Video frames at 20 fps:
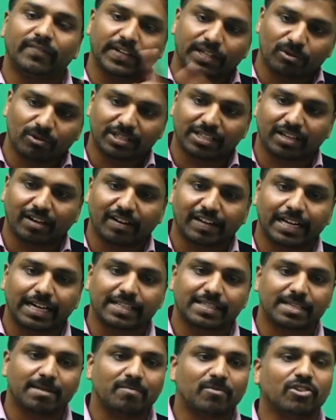to other
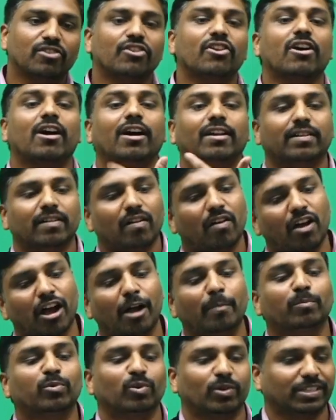organism nor harm
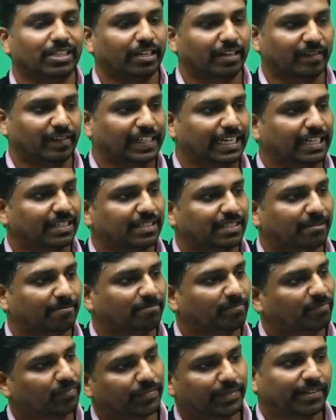to other organism,
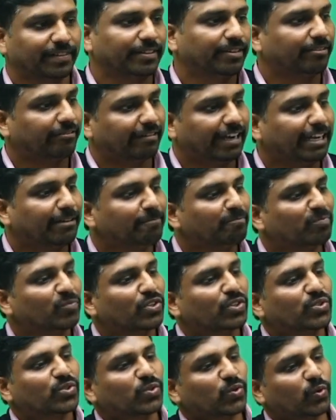right?
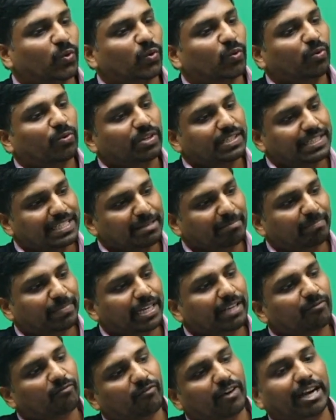So simply
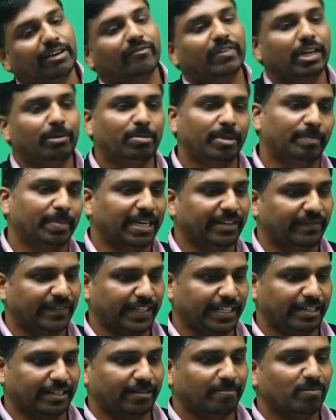one will be benefited.
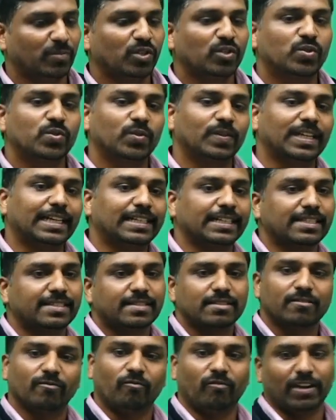So that is
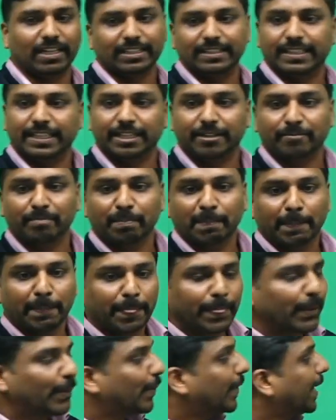one thing.
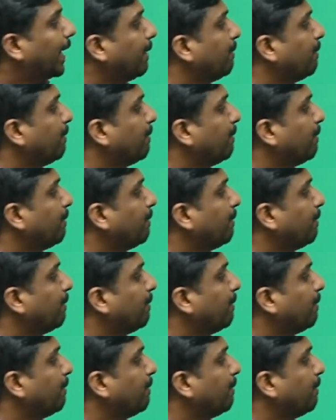Okay.